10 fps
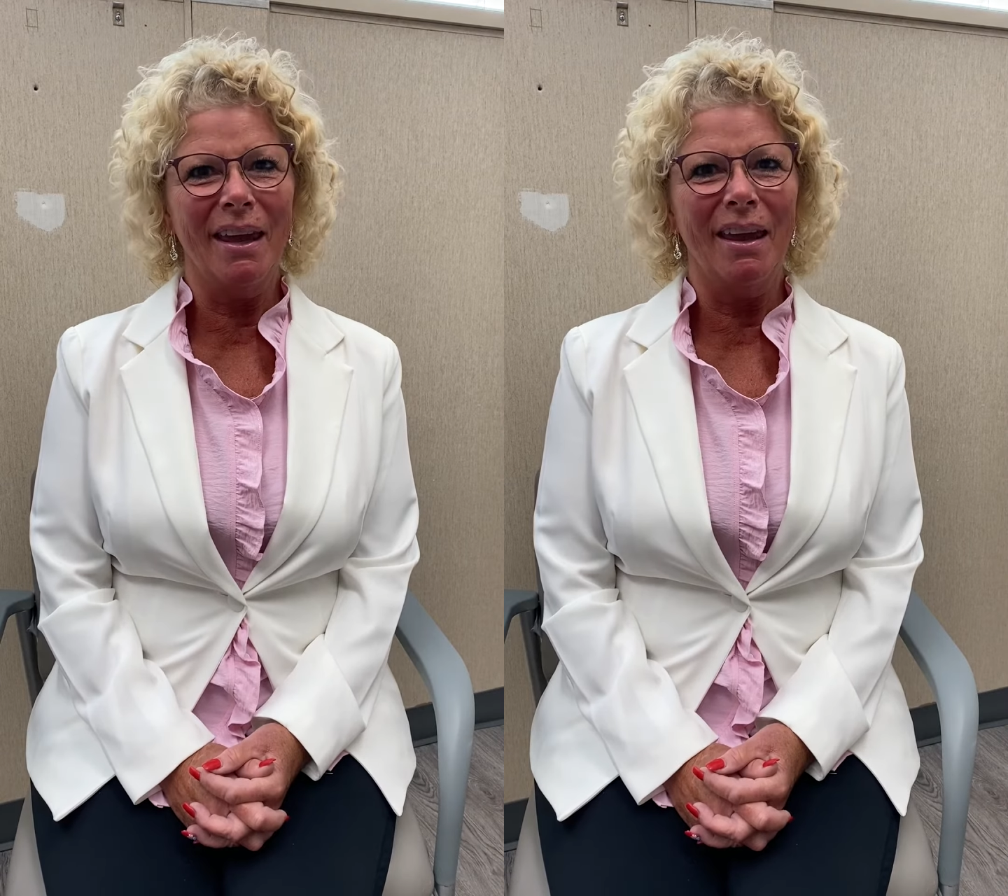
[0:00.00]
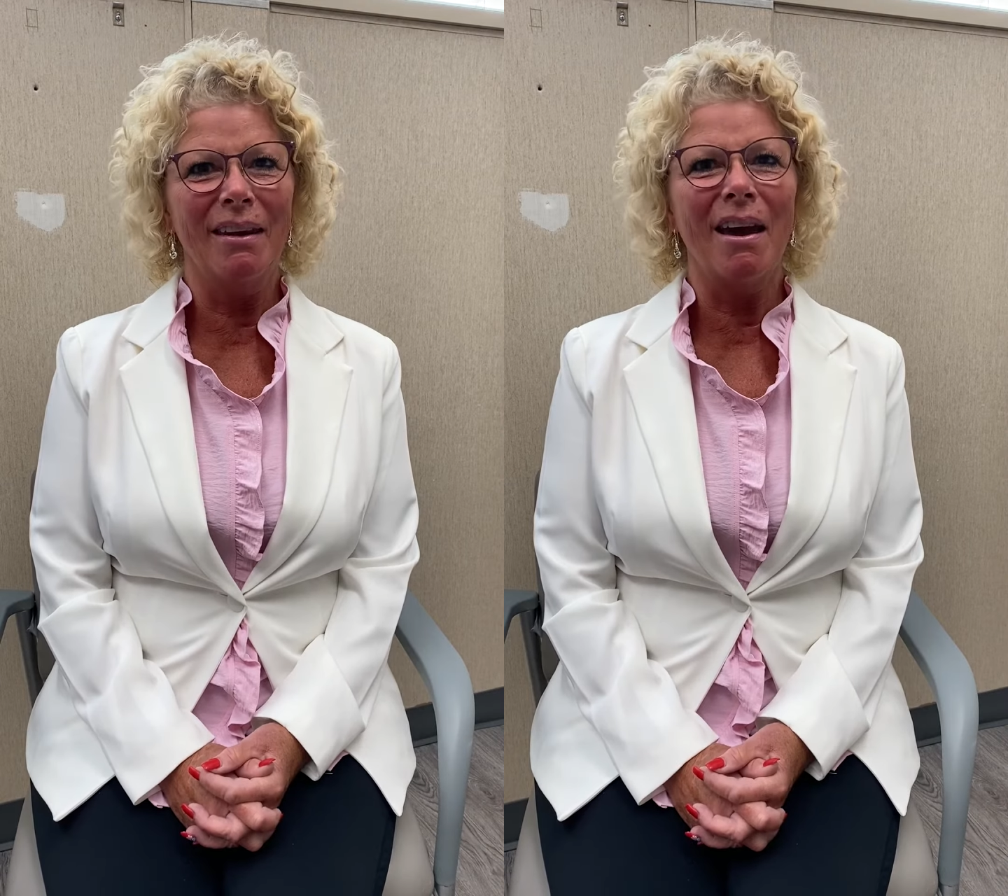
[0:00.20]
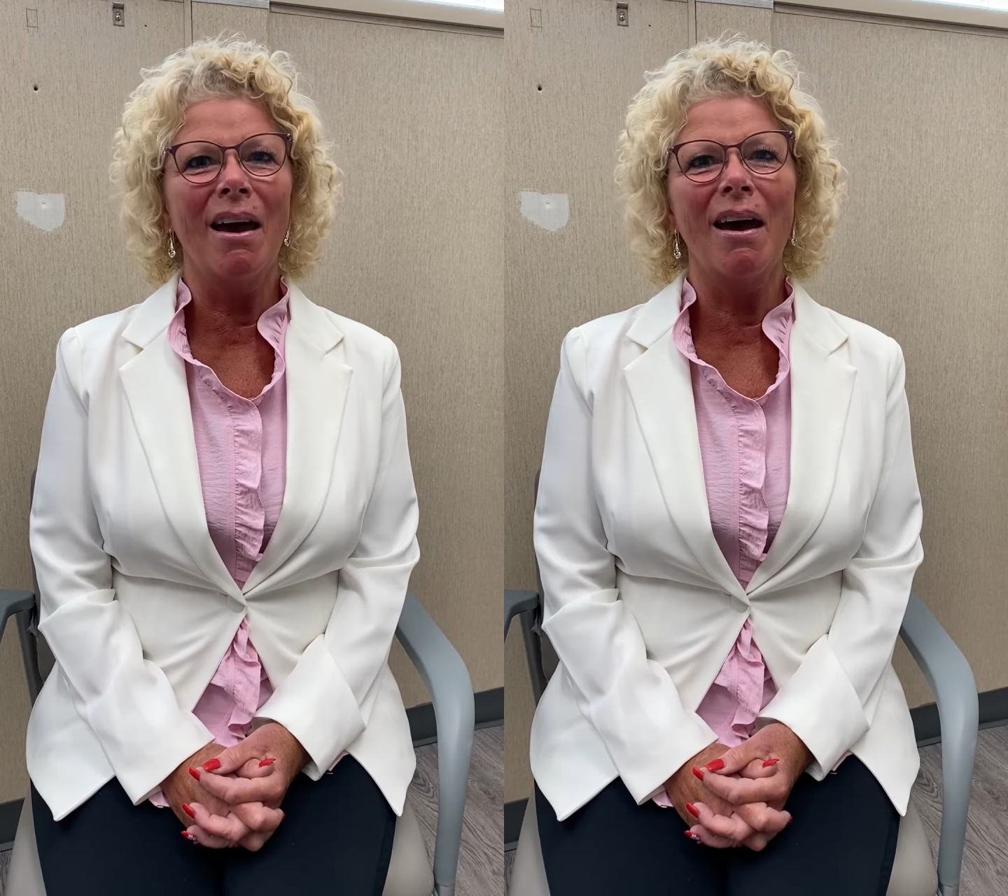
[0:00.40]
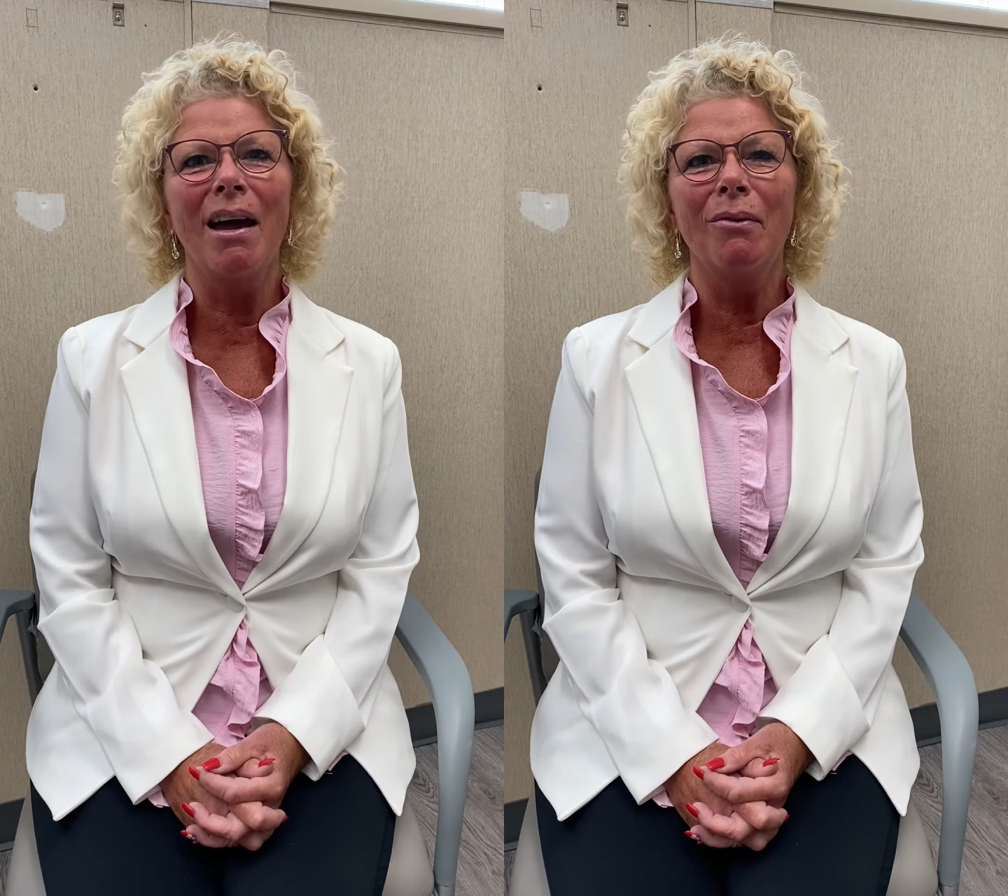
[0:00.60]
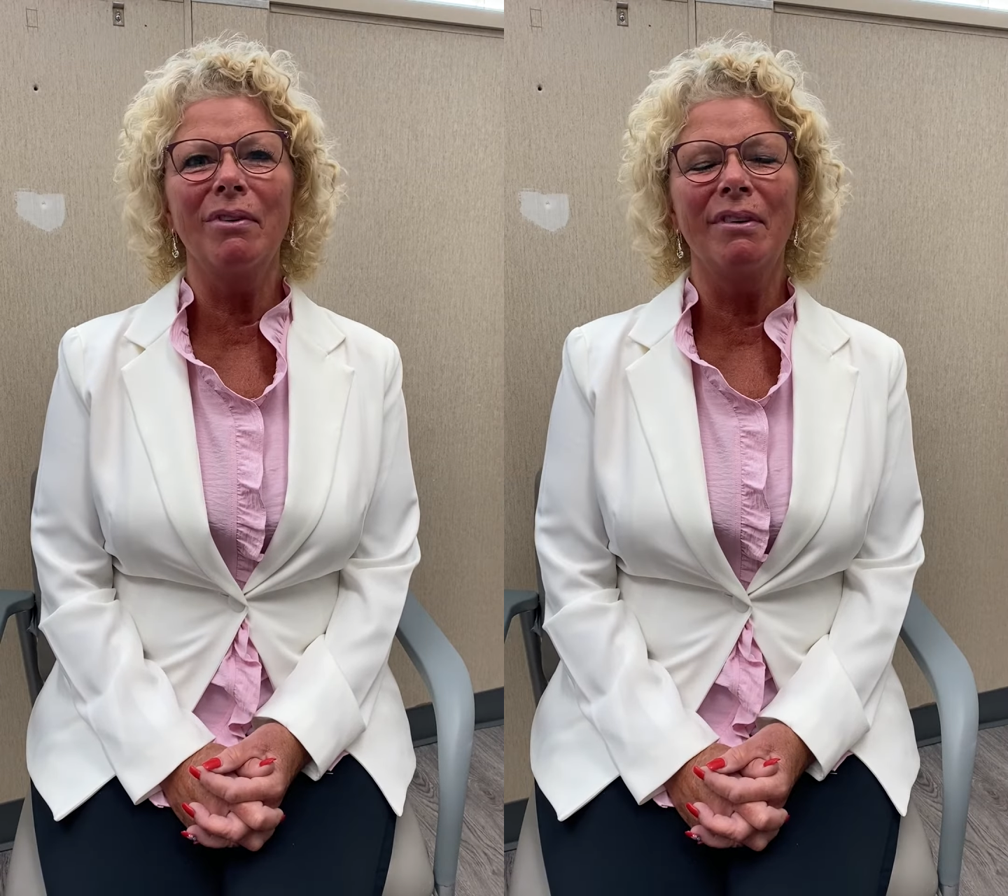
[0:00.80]
and
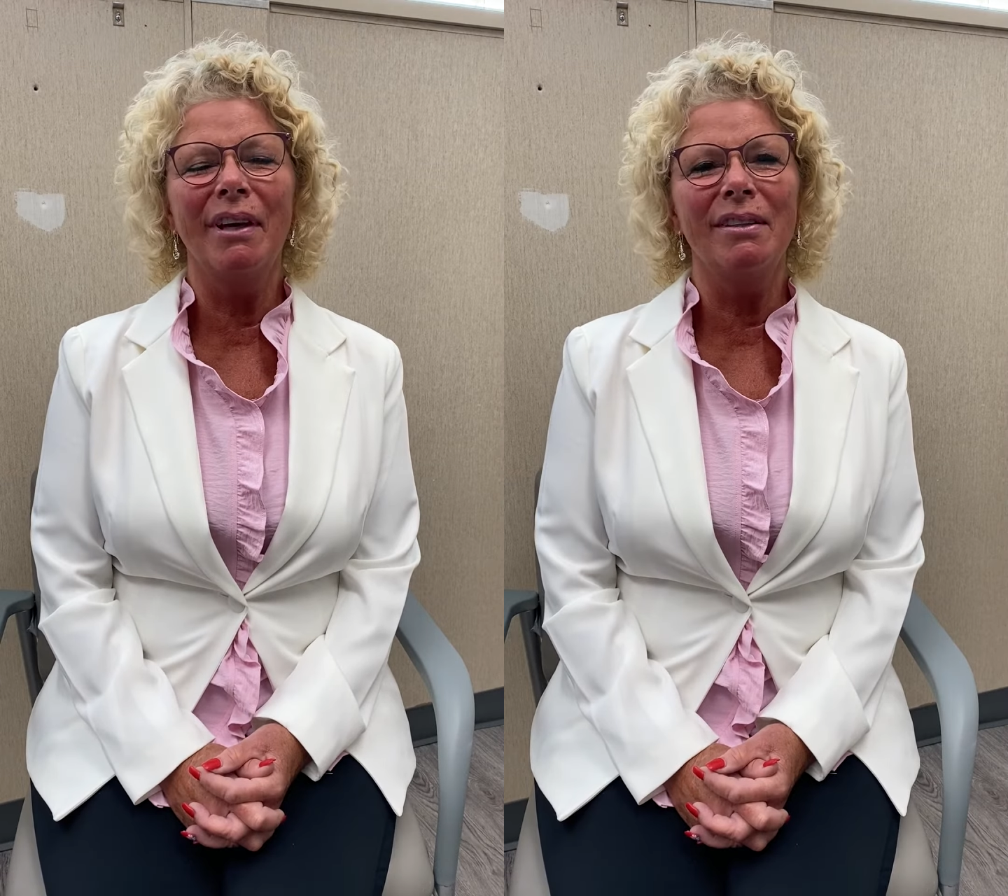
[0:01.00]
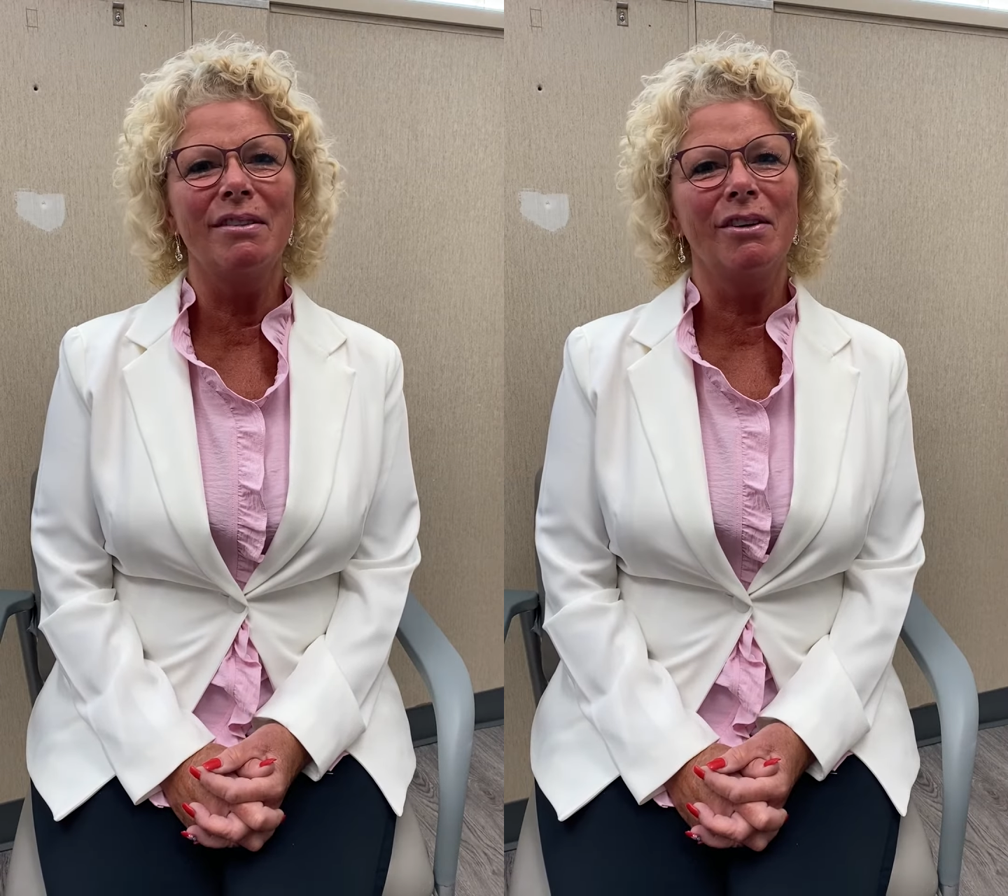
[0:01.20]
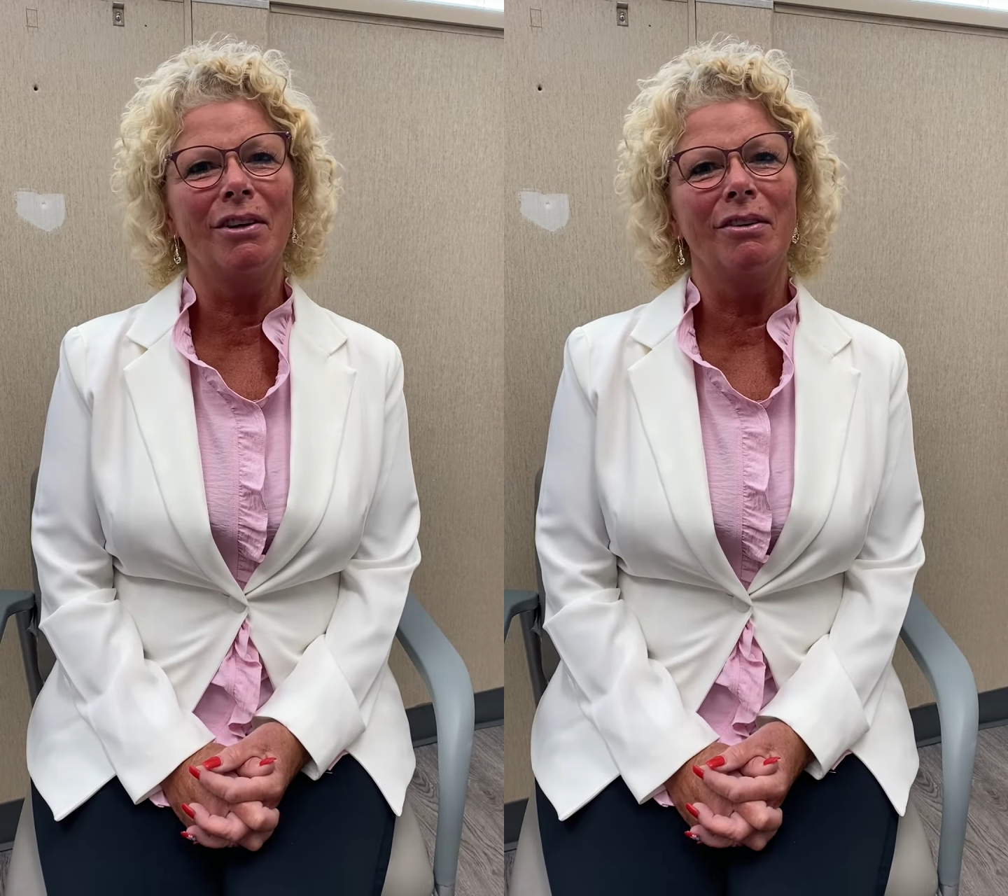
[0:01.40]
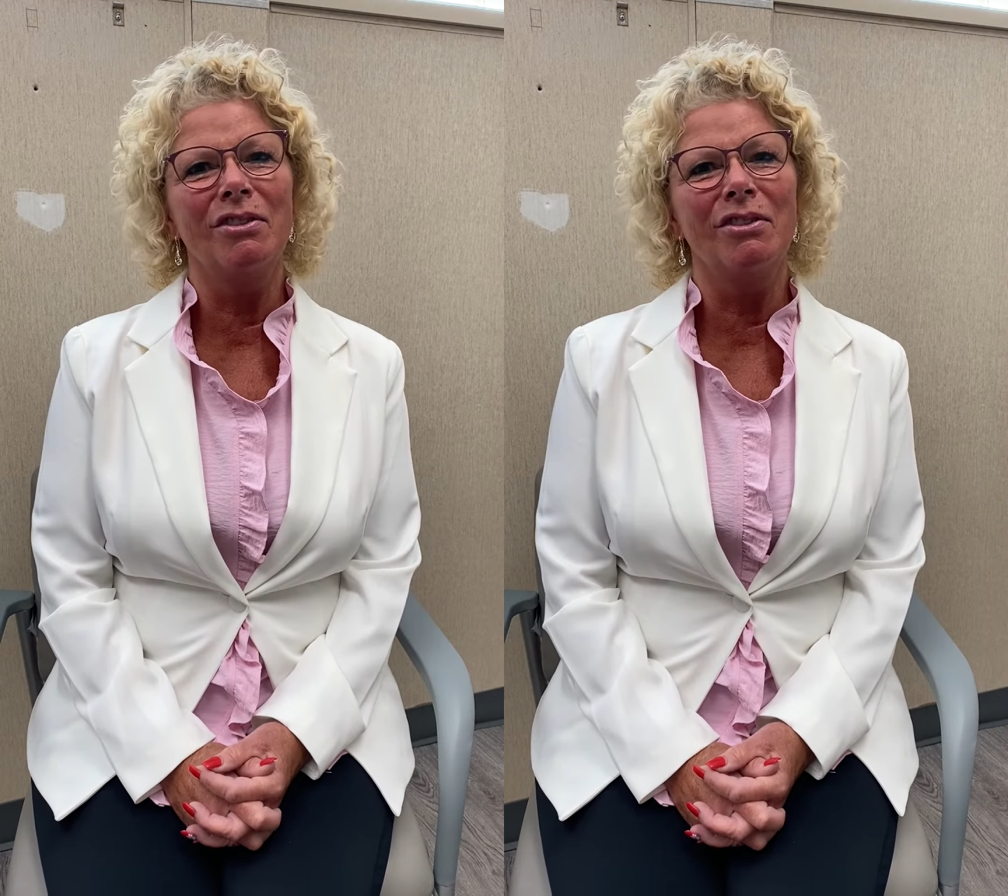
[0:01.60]
I would like to tell you